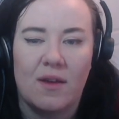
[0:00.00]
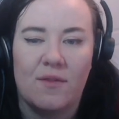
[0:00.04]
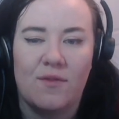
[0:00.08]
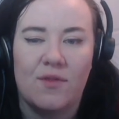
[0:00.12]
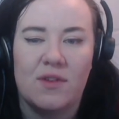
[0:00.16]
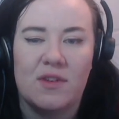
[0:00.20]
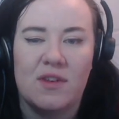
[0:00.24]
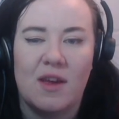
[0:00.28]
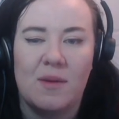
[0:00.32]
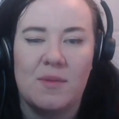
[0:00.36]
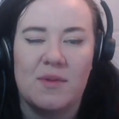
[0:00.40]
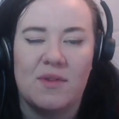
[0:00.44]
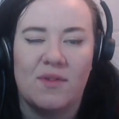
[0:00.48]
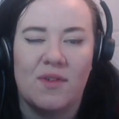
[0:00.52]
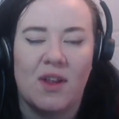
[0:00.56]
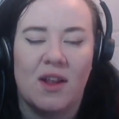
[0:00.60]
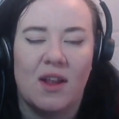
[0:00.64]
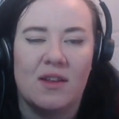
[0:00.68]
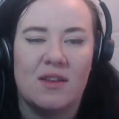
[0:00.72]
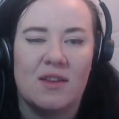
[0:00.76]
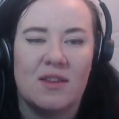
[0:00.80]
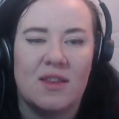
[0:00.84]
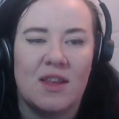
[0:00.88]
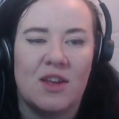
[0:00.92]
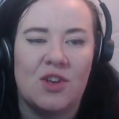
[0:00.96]
For terms of
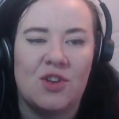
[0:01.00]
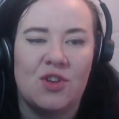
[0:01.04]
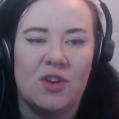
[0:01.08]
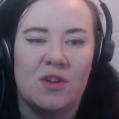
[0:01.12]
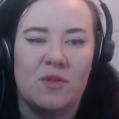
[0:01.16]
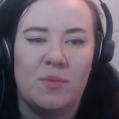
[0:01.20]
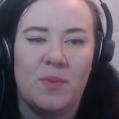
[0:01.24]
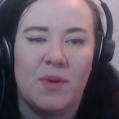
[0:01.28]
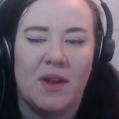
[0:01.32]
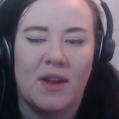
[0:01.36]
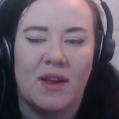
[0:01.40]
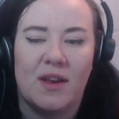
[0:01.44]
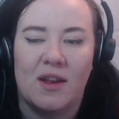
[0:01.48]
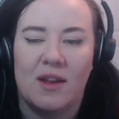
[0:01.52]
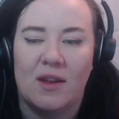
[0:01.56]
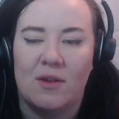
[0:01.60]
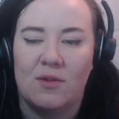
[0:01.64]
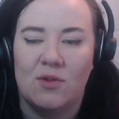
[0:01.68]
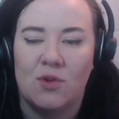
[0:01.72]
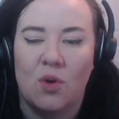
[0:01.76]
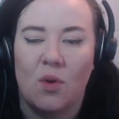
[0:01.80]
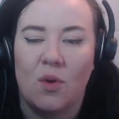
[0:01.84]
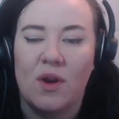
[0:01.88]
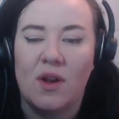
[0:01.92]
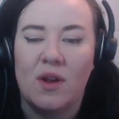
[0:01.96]
clutter, there should be like a little
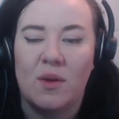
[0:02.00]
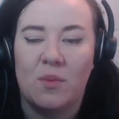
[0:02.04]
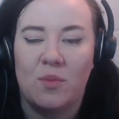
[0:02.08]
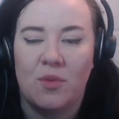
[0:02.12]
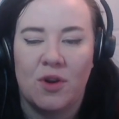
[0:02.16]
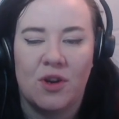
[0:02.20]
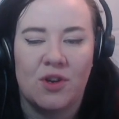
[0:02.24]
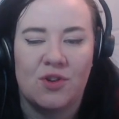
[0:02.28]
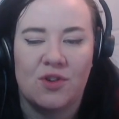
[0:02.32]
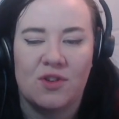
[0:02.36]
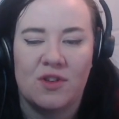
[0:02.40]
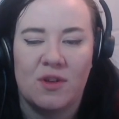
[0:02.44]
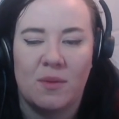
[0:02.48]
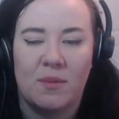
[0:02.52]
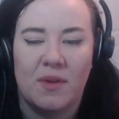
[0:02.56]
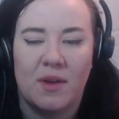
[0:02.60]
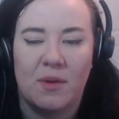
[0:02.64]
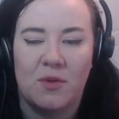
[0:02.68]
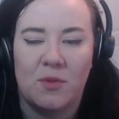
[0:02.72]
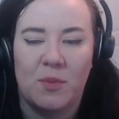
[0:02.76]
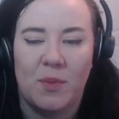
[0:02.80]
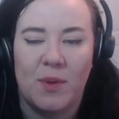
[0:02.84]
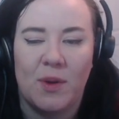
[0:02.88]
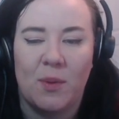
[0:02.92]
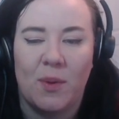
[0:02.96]
toilet brush or something,
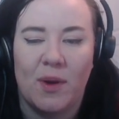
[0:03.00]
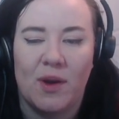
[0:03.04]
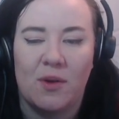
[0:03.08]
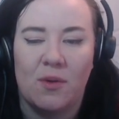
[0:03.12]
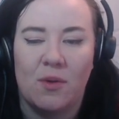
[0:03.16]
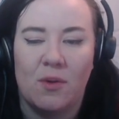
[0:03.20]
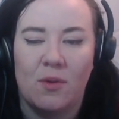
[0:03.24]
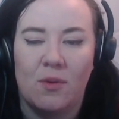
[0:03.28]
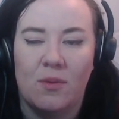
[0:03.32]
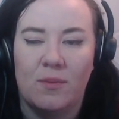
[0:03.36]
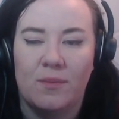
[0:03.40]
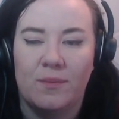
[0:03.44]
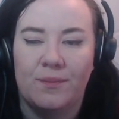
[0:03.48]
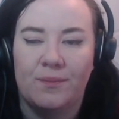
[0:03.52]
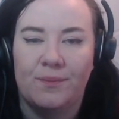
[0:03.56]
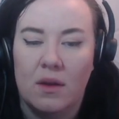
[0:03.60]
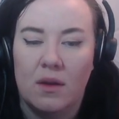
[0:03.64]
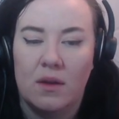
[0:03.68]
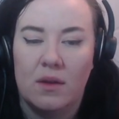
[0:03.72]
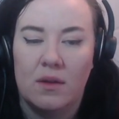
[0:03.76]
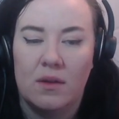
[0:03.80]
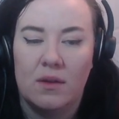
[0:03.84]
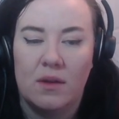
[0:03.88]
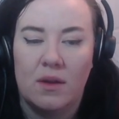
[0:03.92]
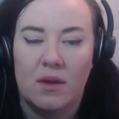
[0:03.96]
would be quite cool.
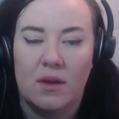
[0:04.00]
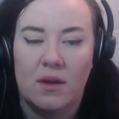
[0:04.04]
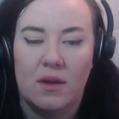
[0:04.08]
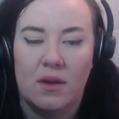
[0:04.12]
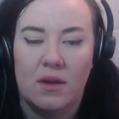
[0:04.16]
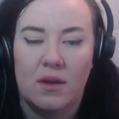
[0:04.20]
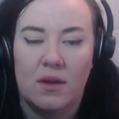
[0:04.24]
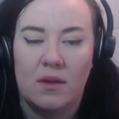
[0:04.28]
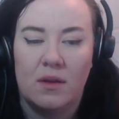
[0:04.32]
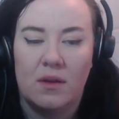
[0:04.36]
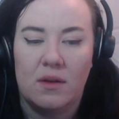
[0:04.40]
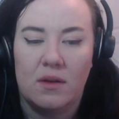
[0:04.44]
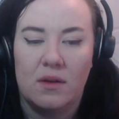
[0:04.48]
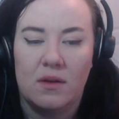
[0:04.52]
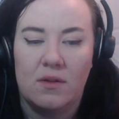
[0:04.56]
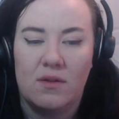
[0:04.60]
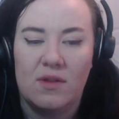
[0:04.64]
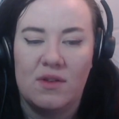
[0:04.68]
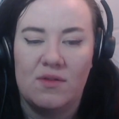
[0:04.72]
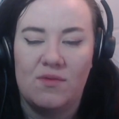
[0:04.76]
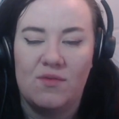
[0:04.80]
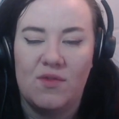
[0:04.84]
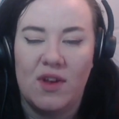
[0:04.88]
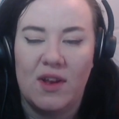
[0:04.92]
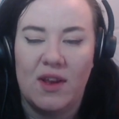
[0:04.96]
And then there
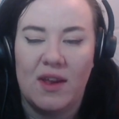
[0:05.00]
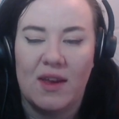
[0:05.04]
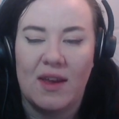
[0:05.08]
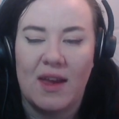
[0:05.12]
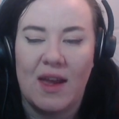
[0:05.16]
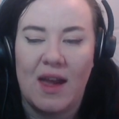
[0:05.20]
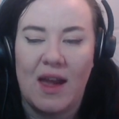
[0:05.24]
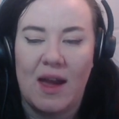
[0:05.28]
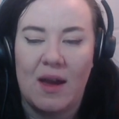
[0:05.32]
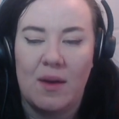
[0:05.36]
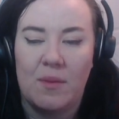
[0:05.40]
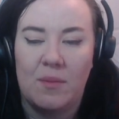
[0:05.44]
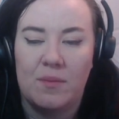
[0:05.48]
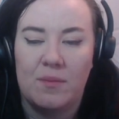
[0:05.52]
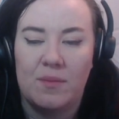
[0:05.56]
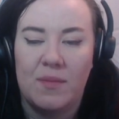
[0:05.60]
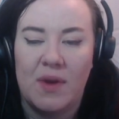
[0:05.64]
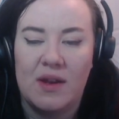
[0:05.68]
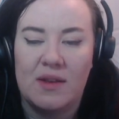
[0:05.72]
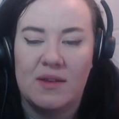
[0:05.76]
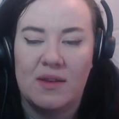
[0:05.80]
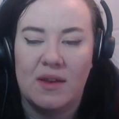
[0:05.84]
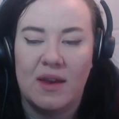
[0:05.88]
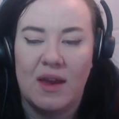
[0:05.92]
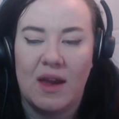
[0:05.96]
isn't really a
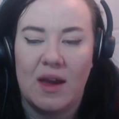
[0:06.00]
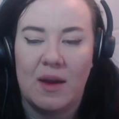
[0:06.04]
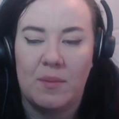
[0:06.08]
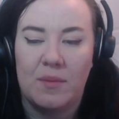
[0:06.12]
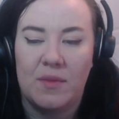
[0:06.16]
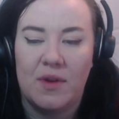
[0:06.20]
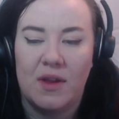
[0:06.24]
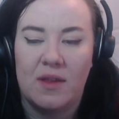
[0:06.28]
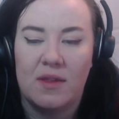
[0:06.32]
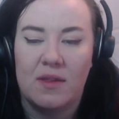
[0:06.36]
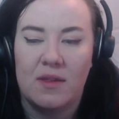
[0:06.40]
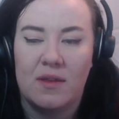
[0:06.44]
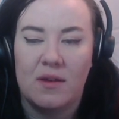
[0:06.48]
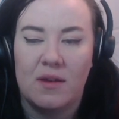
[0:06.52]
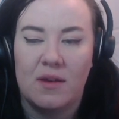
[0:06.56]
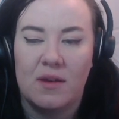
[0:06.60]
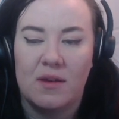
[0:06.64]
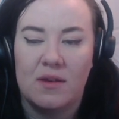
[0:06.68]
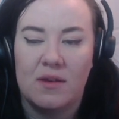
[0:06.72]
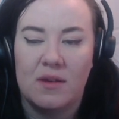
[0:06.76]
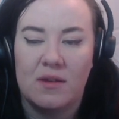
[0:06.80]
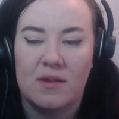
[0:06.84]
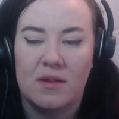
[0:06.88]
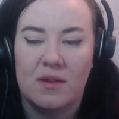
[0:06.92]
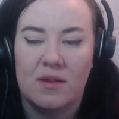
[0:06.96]
medicine cabinet that
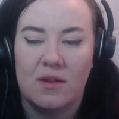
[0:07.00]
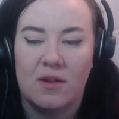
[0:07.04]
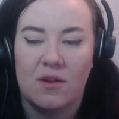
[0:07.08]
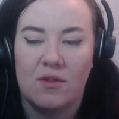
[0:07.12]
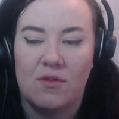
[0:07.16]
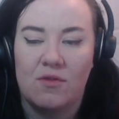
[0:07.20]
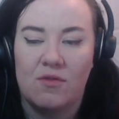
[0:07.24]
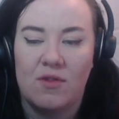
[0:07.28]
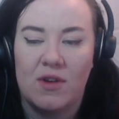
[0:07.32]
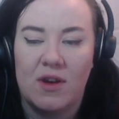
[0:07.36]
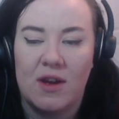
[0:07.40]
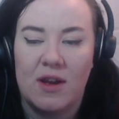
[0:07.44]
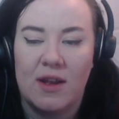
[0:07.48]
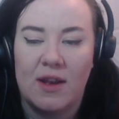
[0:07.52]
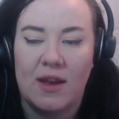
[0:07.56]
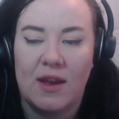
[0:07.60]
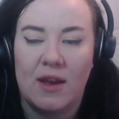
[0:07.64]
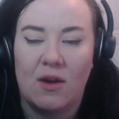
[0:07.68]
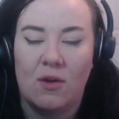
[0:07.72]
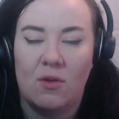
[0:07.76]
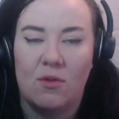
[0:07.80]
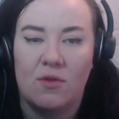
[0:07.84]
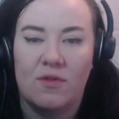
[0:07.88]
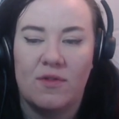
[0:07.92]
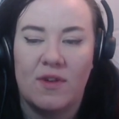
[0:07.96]
doesn't look really
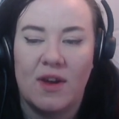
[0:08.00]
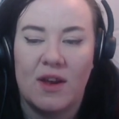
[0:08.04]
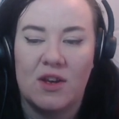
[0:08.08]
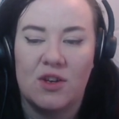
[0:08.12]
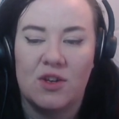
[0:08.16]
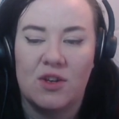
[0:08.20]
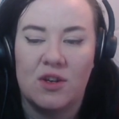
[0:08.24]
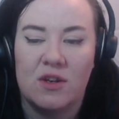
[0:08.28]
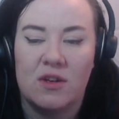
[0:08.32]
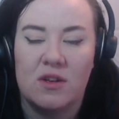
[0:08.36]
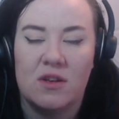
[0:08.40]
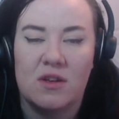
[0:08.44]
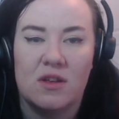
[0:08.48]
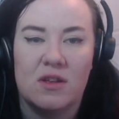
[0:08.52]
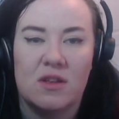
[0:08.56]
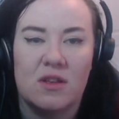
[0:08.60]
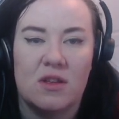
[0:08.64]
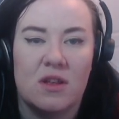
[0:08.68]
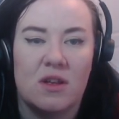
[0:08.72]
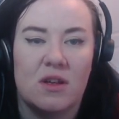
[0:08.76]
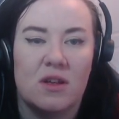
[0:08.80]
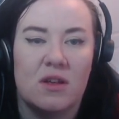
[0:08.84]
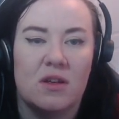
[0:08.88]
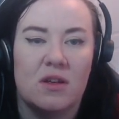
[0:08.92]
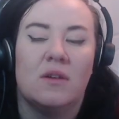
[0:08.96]
old-fashioned, is
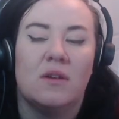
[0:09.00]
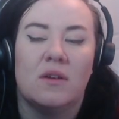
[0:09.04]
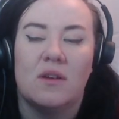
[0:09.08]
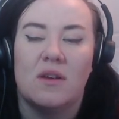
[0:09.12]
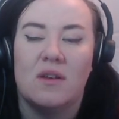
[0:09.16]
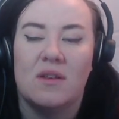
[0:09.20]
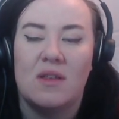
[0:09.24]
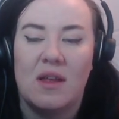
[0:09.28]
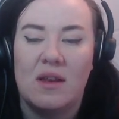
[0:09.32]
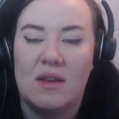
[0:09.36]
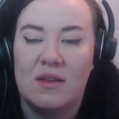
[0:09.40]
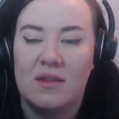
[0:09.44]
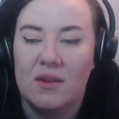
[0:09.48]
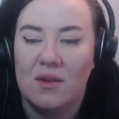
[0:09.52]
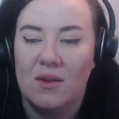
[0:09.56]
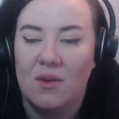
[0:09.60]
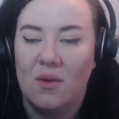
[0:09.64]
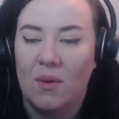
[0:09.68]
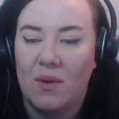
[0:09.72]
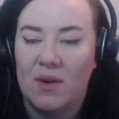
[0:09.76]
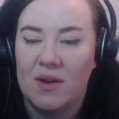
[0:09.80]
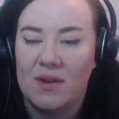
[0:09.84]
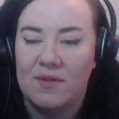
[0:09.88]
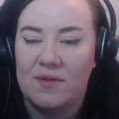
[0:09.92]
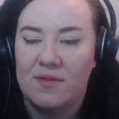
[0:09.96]
there? Because that doesn't
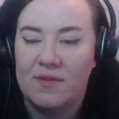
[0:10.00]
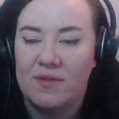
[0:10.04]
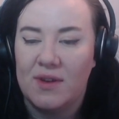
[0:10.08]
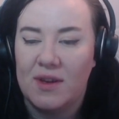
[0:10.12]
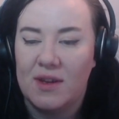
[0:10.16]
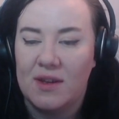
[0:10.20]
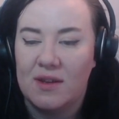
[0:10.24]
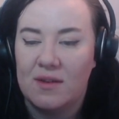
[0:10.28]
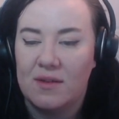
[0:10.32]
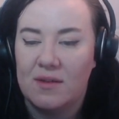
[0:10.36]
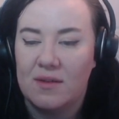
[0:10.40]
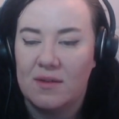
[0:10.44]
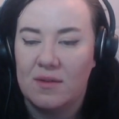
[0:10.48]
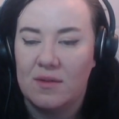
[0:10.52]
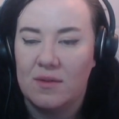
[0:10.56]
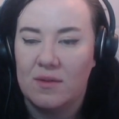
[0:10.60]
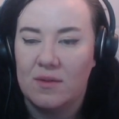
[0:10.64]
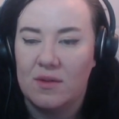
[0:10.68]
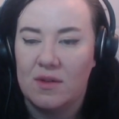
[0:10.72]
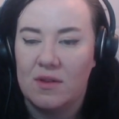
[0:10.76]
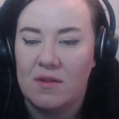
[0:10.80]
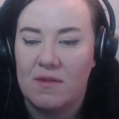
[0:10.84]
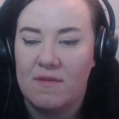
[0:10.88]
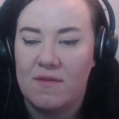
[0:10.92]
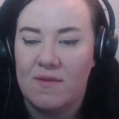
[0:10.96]
quite fit
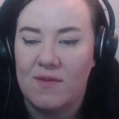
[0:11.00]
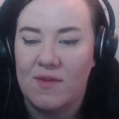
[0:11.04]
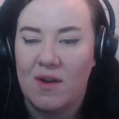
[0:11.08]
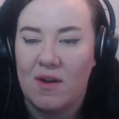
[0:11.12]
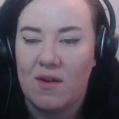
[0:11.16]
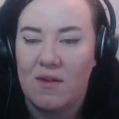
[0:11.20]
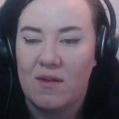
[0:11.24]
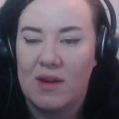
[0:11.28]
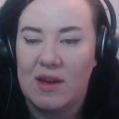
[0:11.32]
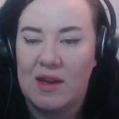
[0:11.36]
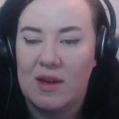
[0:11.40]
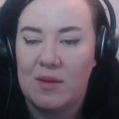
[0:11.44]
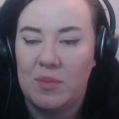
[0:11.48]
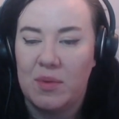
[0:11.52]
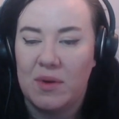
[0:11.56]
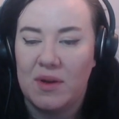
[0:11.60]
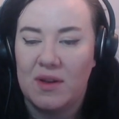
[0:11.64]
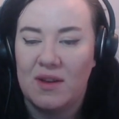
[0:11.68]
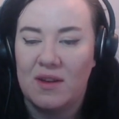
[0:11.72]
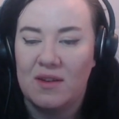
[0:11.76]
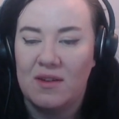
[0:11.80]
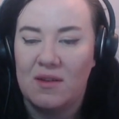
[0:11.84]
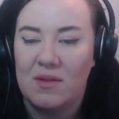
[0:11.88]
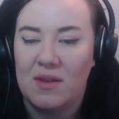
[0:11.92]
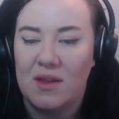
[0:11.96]
the vibe. And
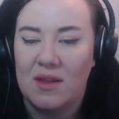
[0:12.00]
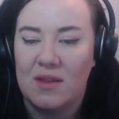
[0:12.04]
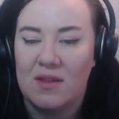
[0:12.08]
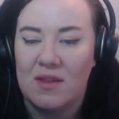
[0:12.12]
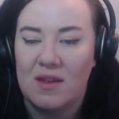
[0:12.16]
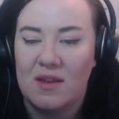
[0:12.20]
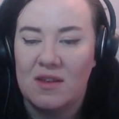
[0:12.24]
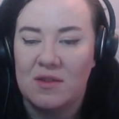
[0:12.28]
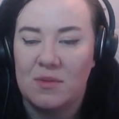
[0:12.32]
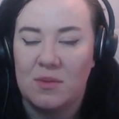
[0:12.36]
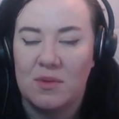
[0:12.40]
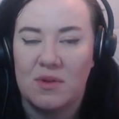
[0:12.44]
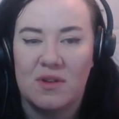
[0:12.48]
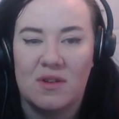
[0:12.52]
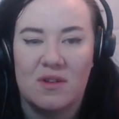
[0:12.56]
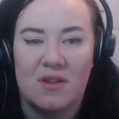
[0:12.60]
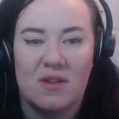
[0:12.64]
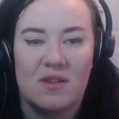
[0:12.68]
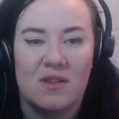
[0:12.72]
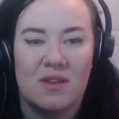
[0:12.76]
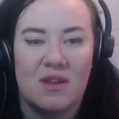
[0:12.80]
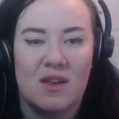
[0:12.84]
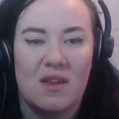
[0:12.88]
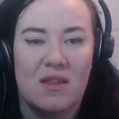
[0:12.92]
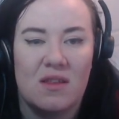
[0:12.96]
I don't think this one
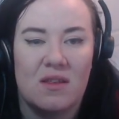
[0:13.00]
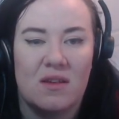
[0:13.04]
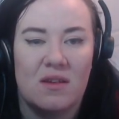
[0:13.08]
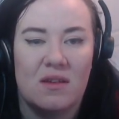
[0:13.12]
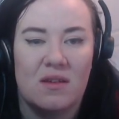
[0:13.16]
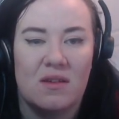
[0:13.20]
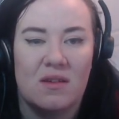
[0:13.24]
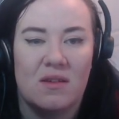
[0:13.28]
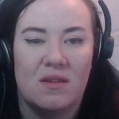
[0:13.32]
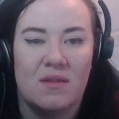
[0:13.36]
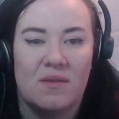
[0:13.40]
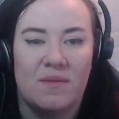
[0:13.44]
does either.